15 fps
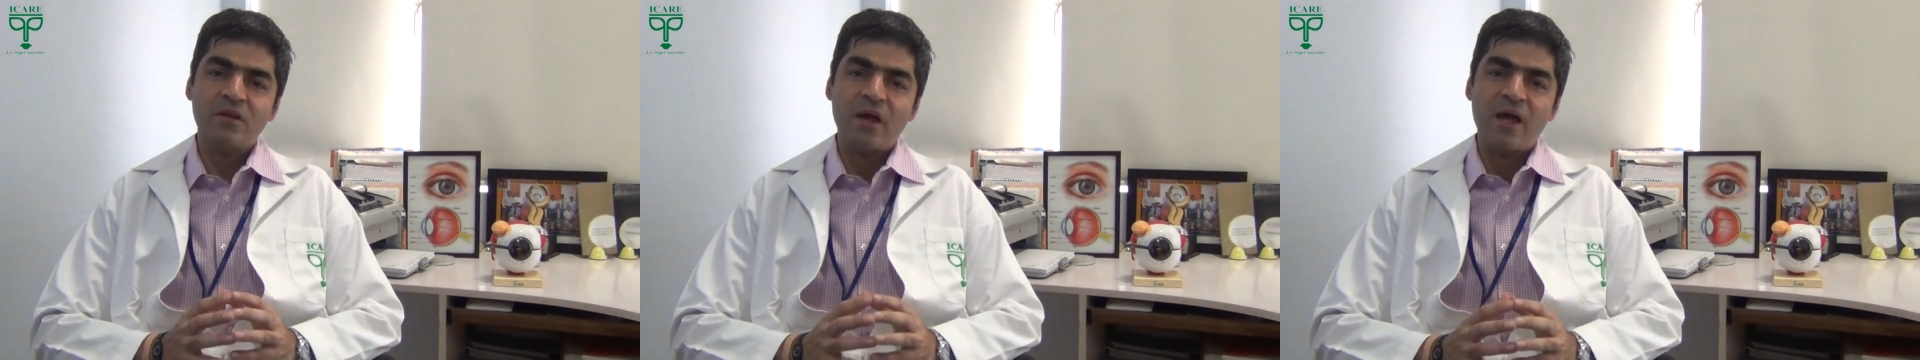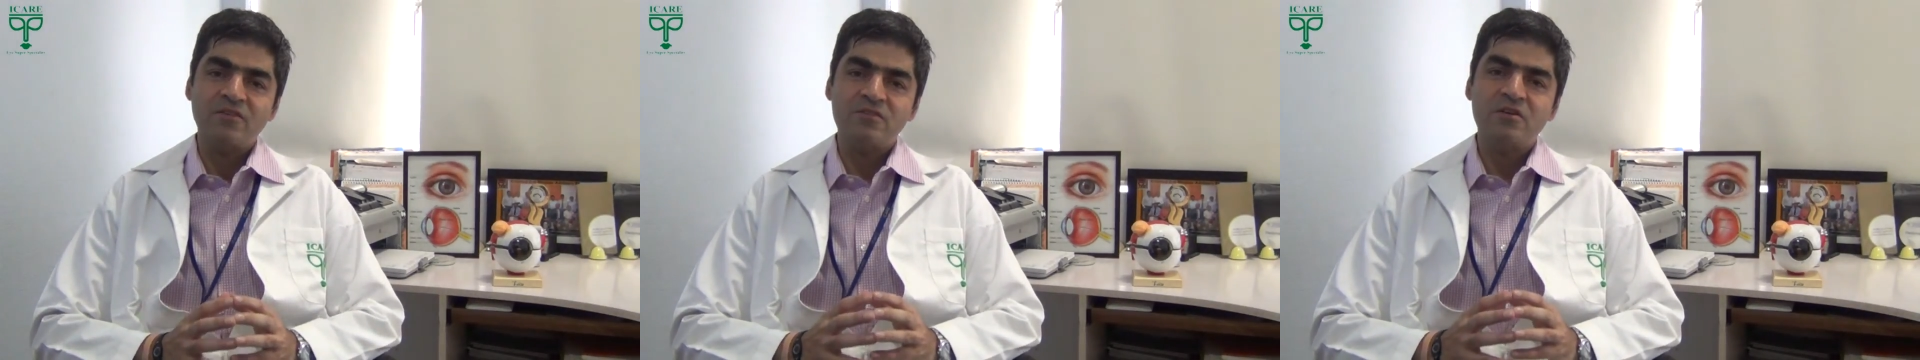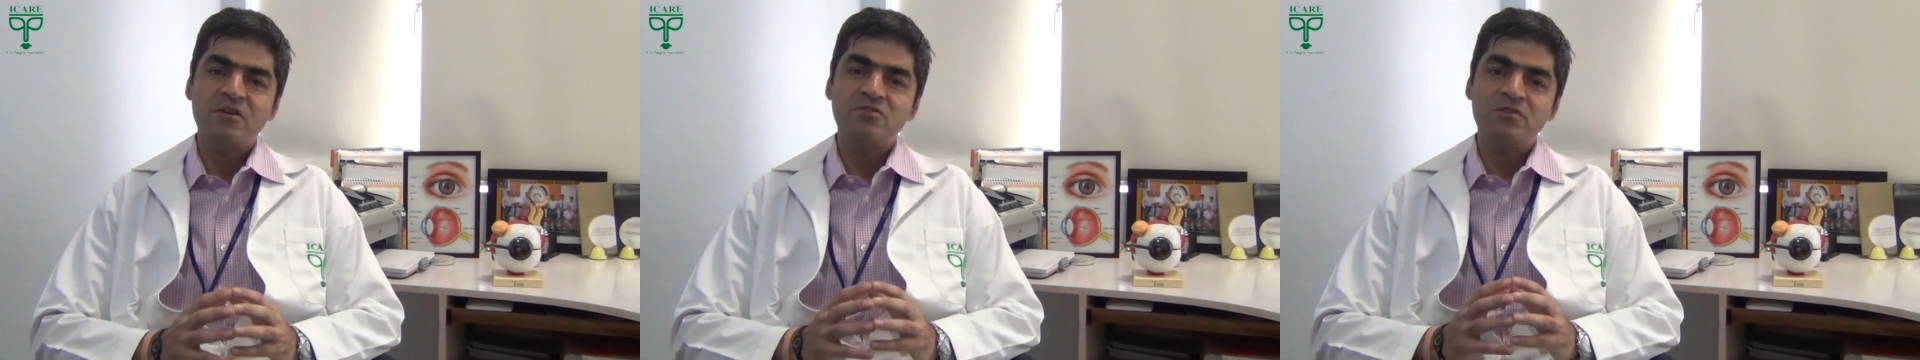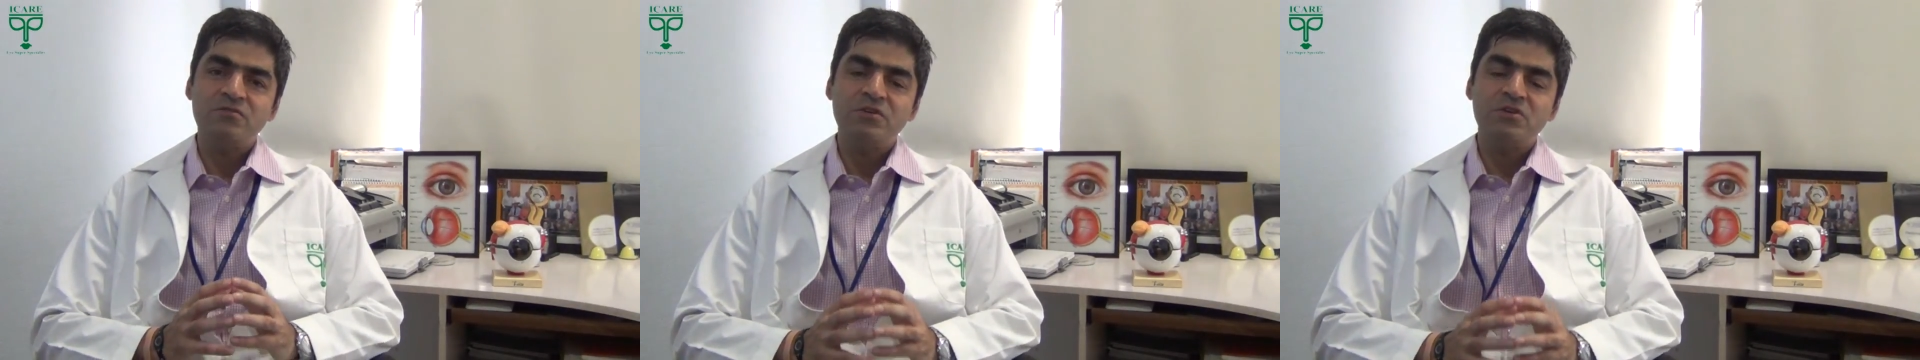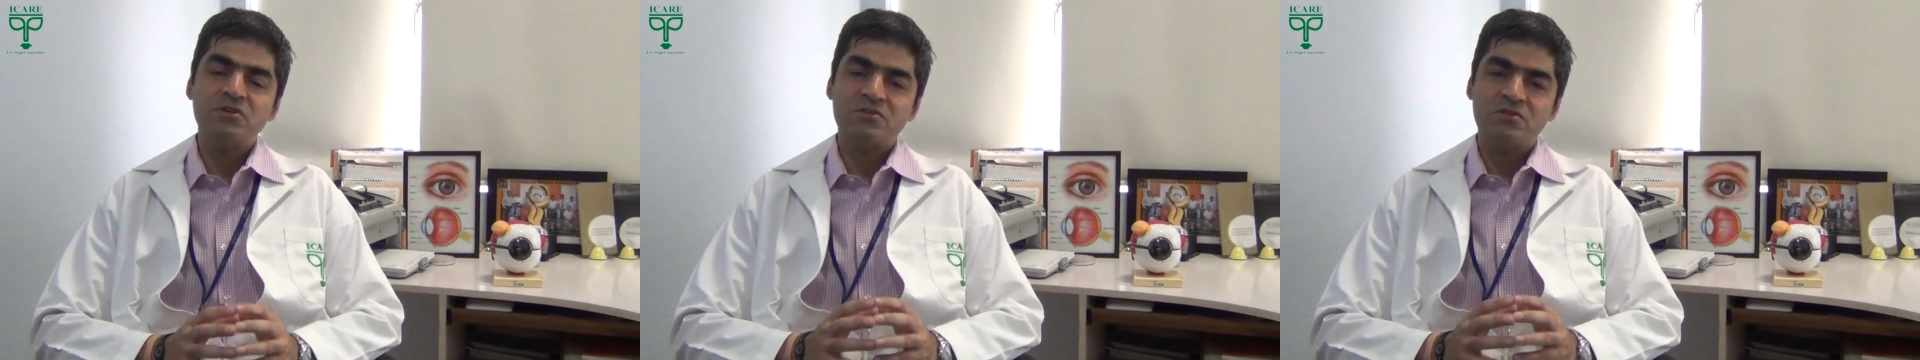as a surgeon,
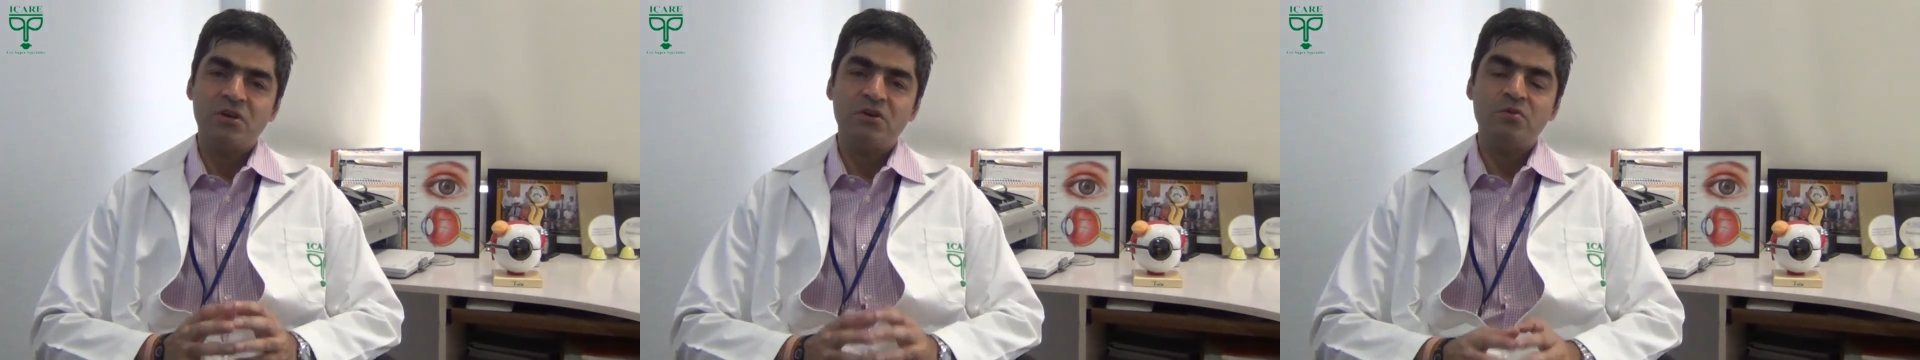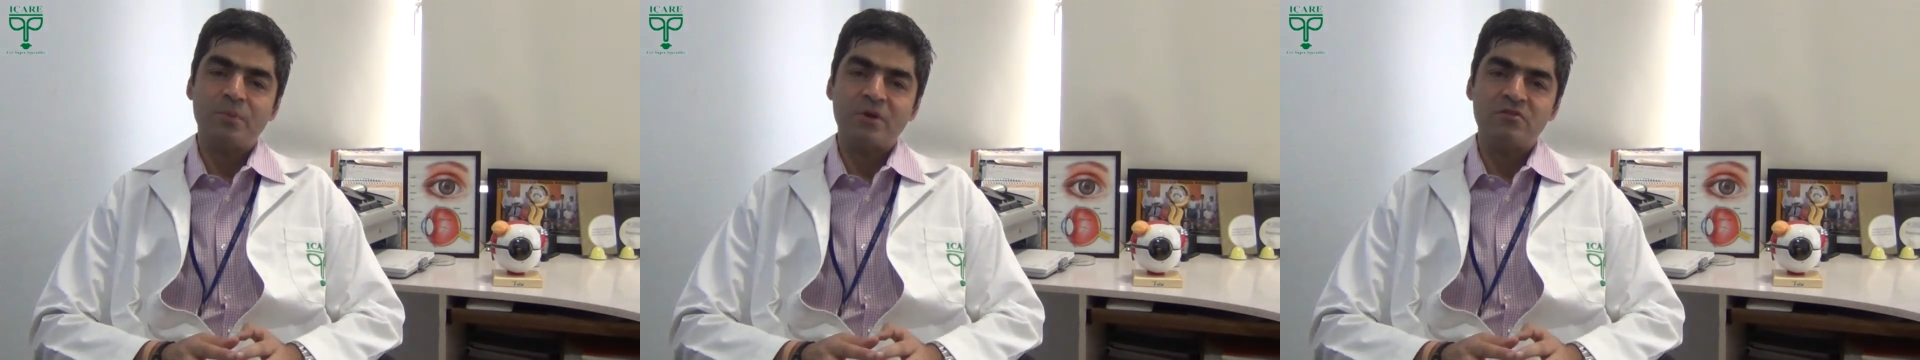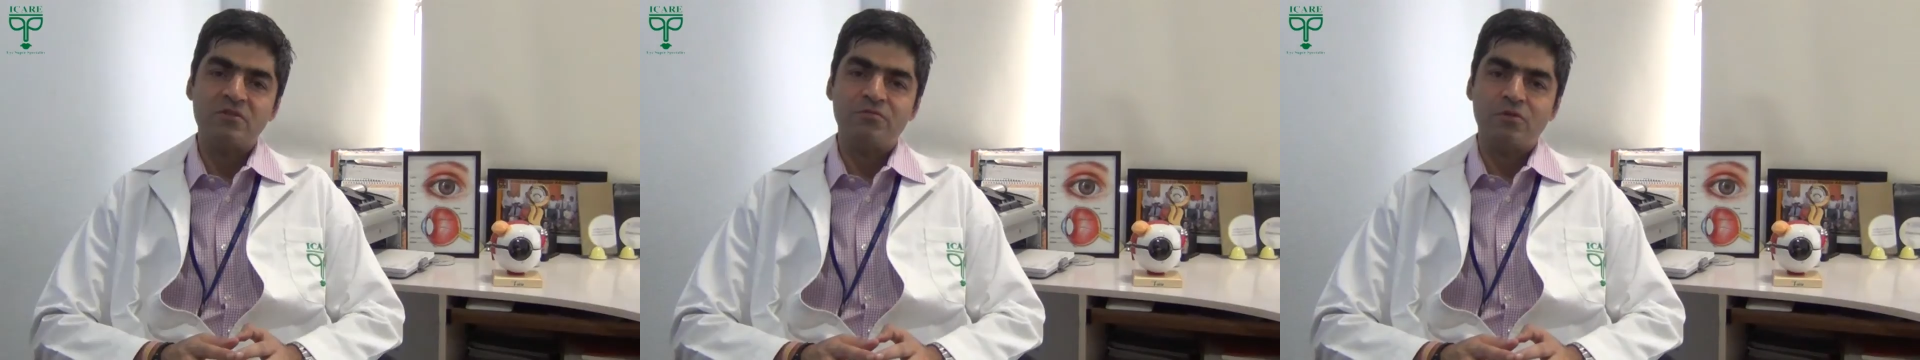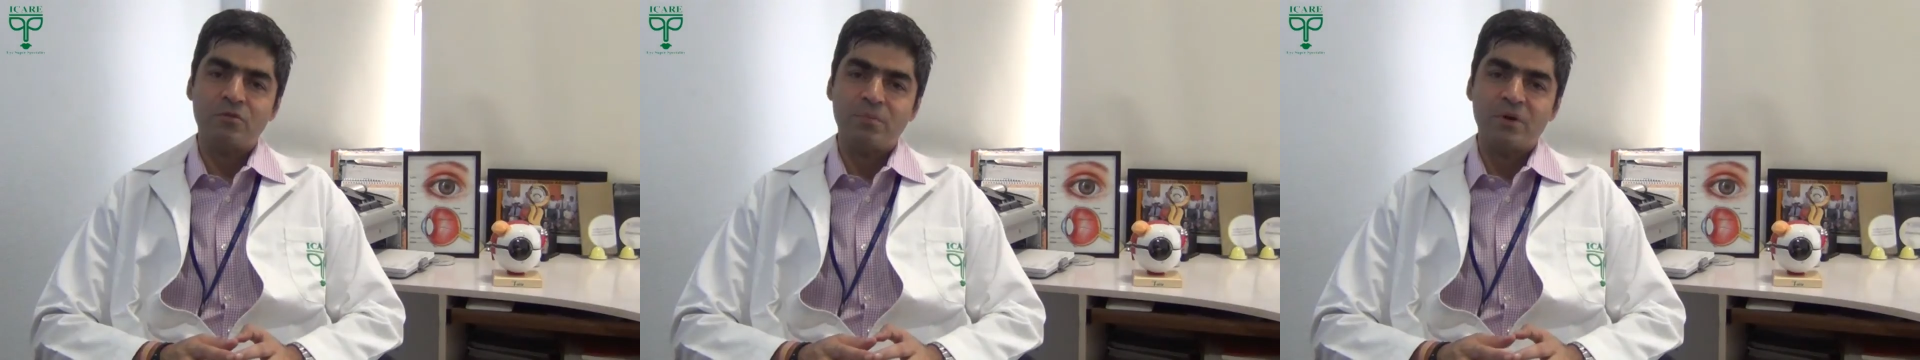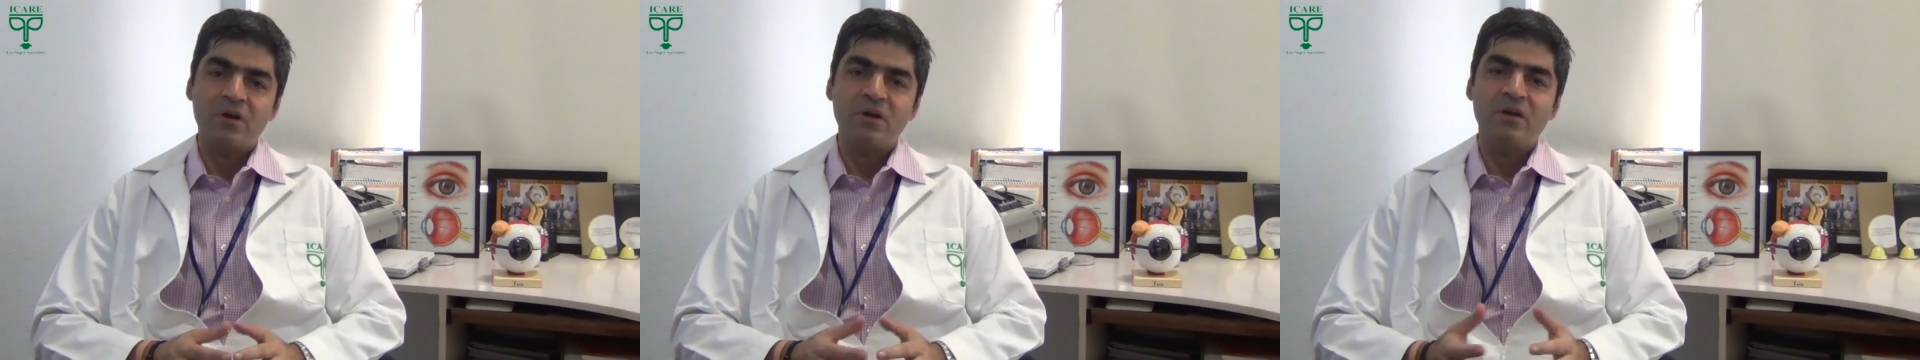we just need to press the
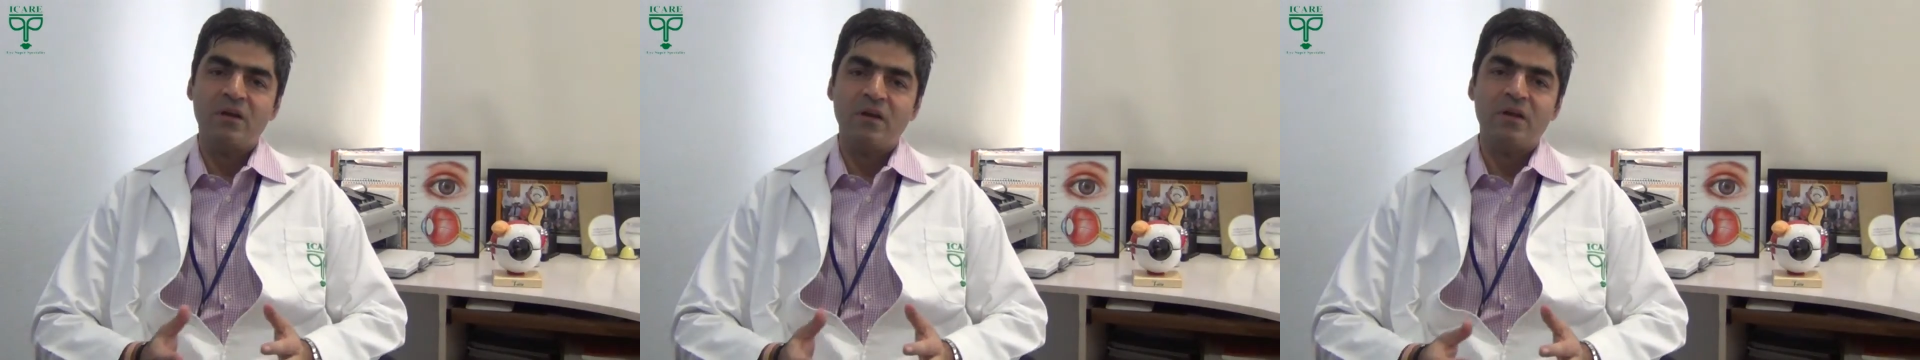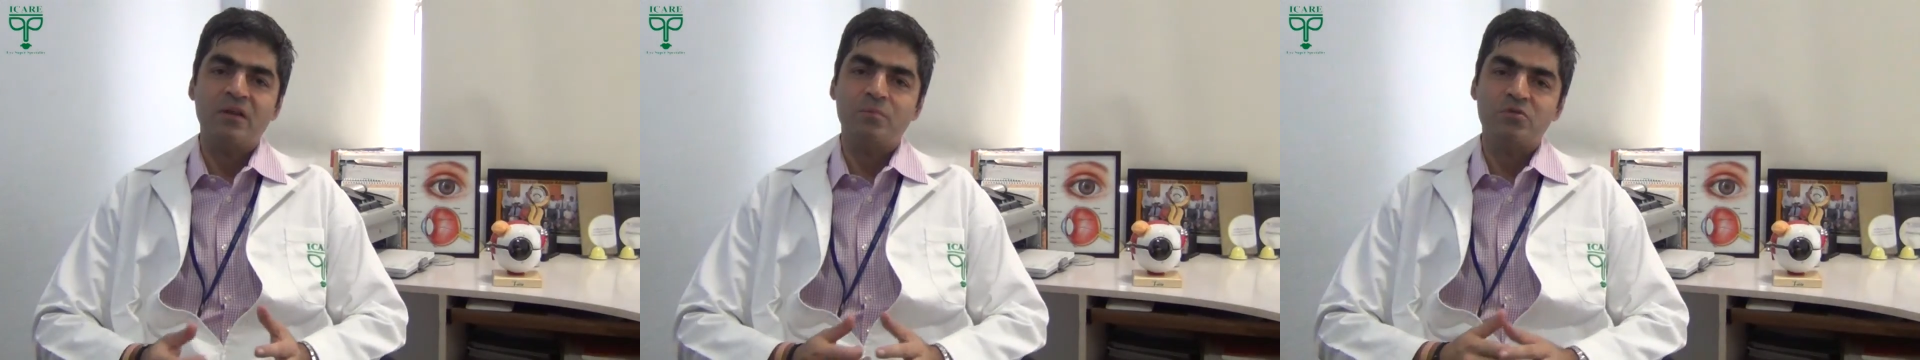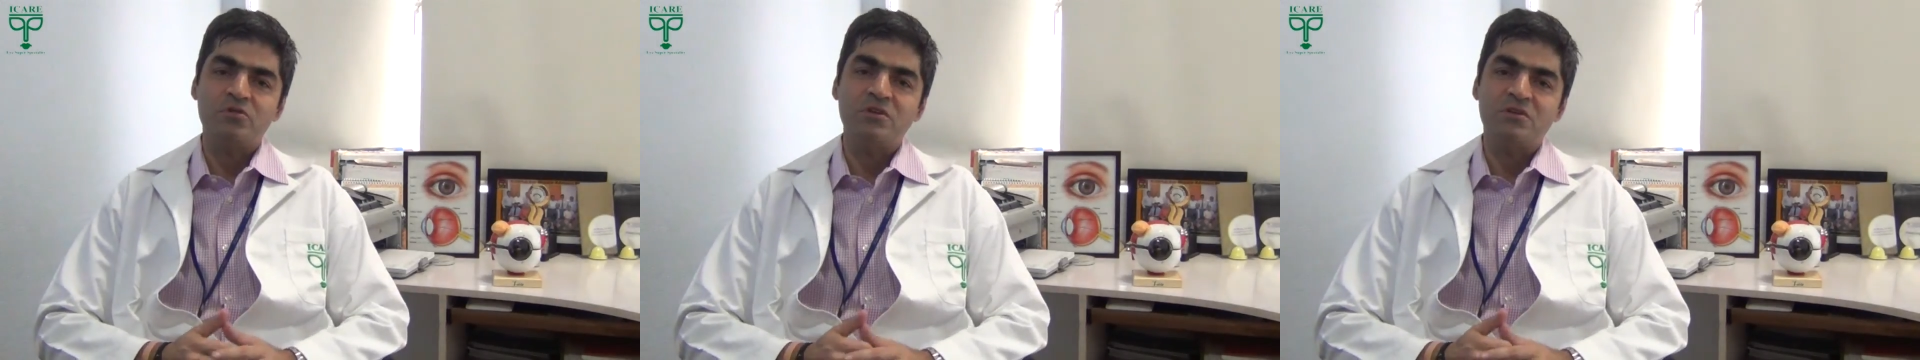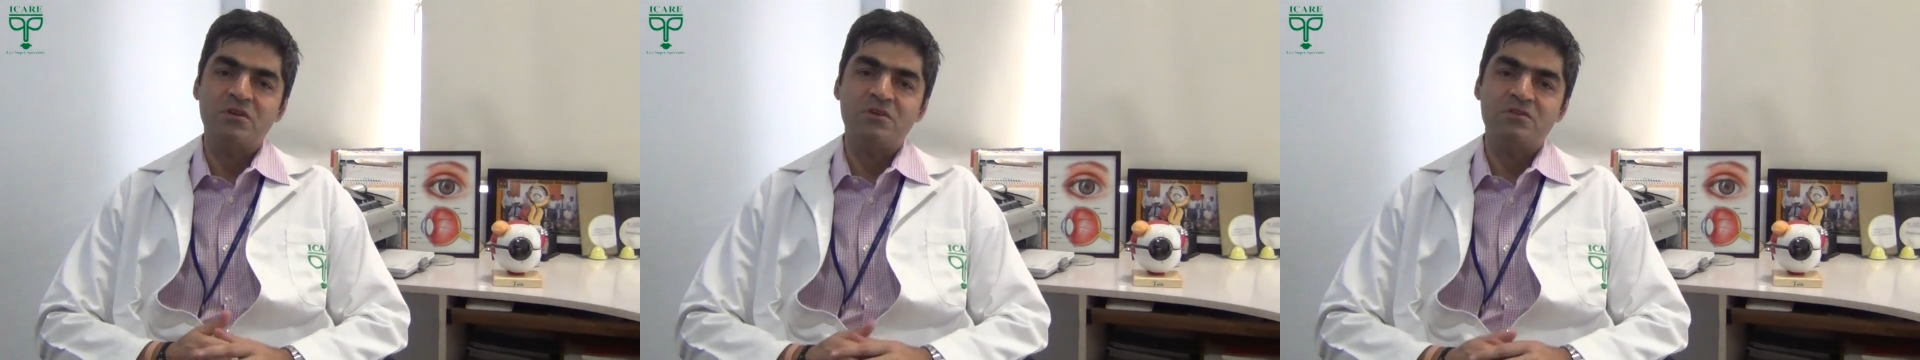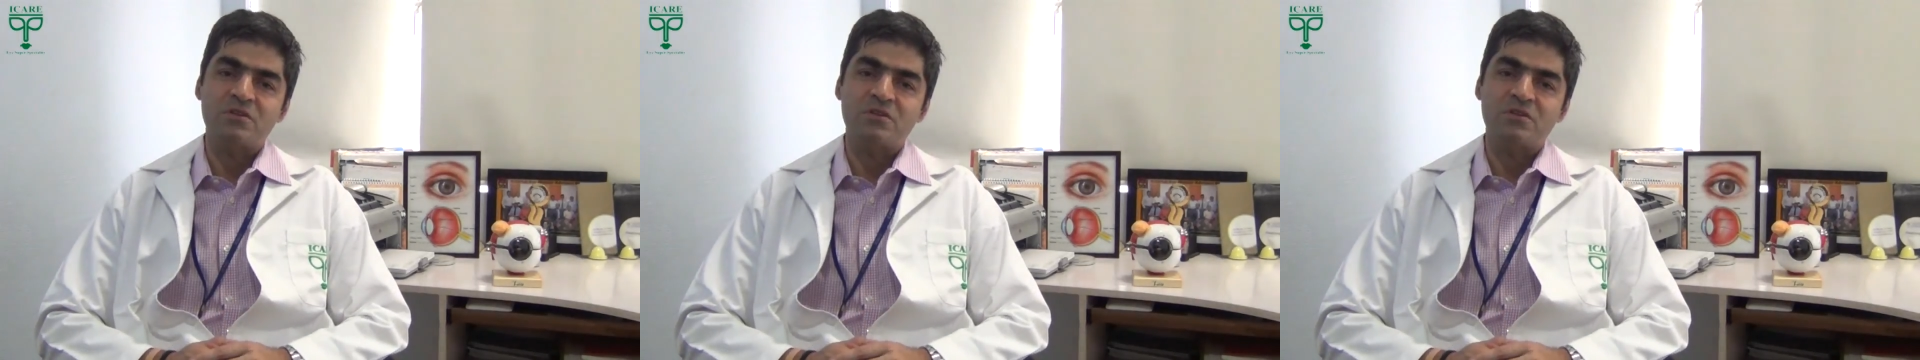foot pedal and the procedure is